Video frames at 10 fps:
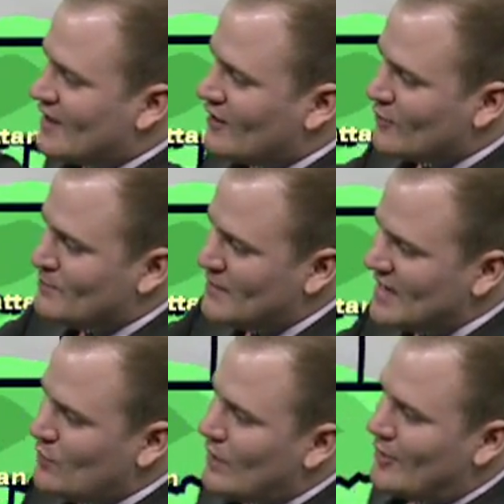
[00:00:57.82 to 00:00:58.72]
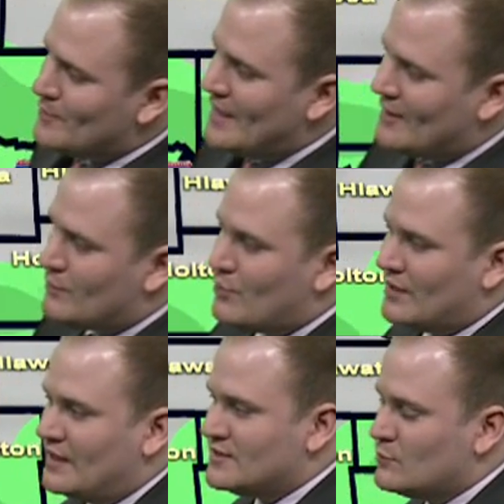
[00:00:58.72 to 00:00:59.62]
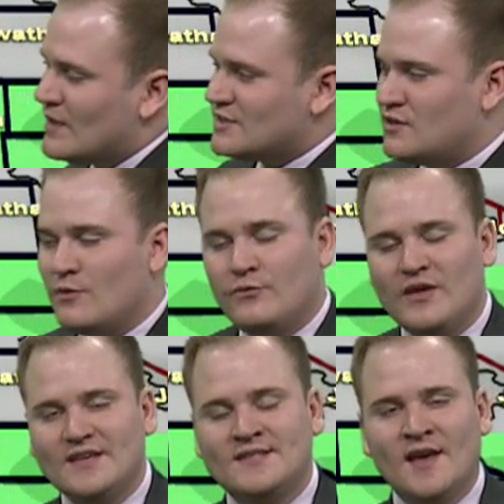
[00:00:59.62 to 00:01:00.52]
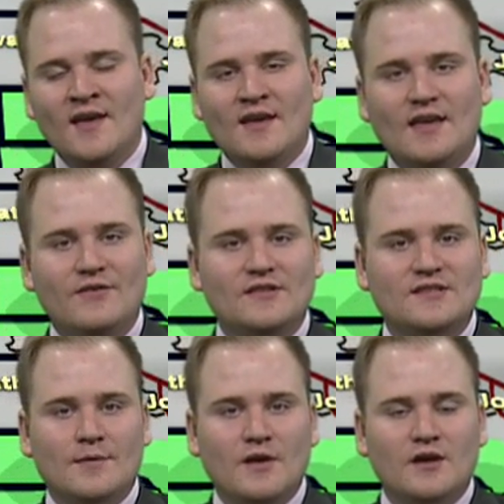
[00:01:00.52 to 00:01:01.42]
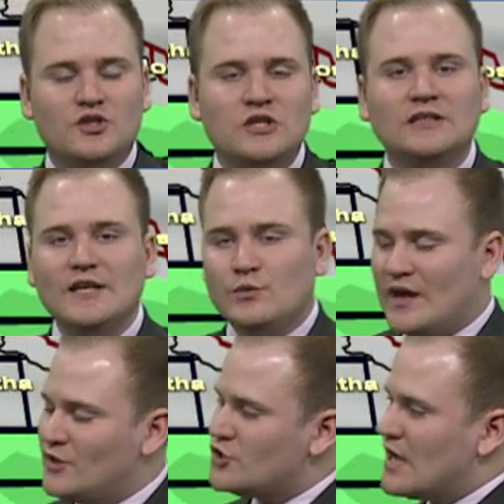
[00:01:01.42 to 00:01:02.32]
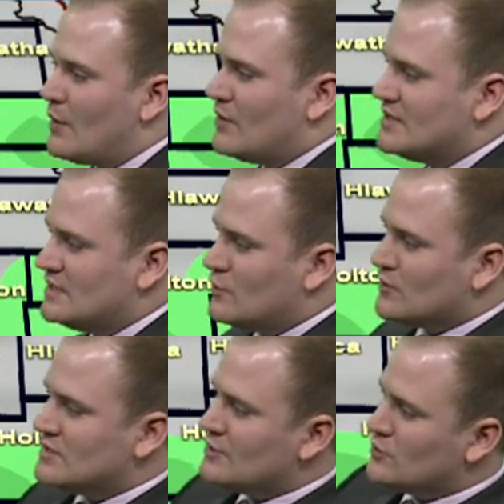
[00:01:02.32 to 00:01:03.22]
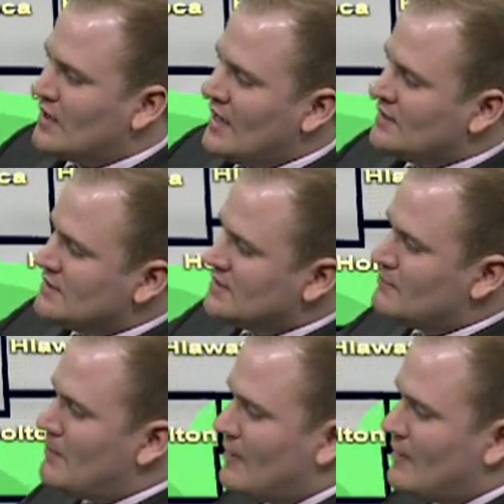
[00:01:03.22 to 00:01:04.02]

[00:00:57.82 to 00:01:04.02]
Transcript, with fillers: another mini weather maker bringing some wet snowflakes, even some uh, chilly rain showers into north central Kansas, and maybe